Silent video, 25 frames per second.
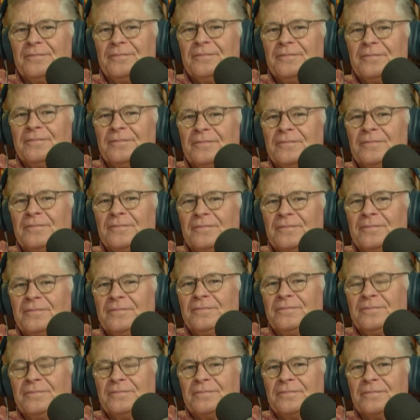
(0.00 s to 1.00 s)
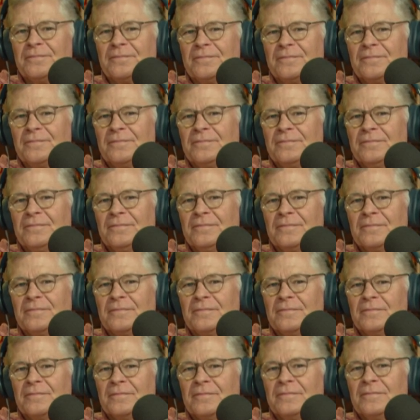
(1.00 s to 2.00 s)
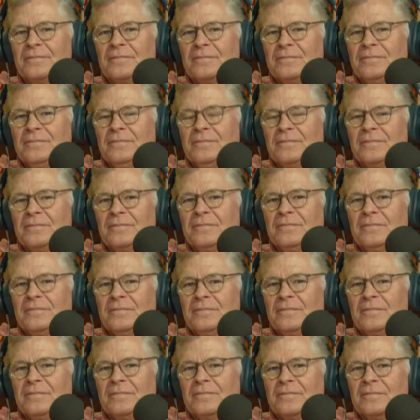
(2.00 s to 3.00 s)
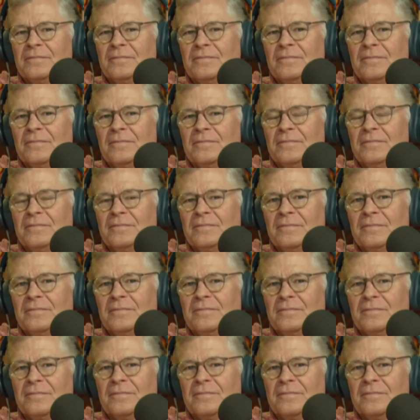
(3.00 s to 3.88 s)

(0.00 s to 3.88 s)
(silent)